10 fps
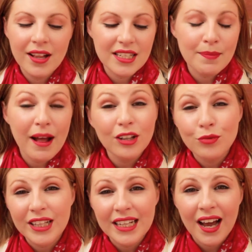It
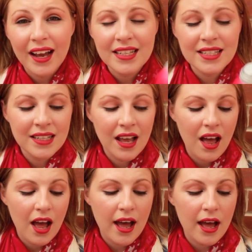smelled really nice,
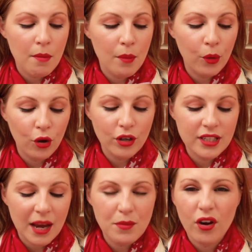um,
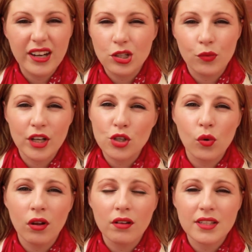but I'm not into
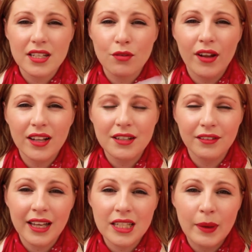rituals. It's a
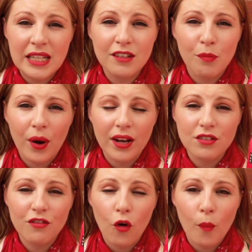relatively expensive
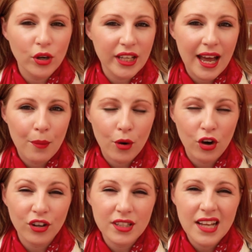brand for body care
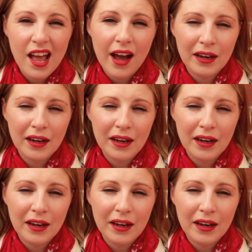products.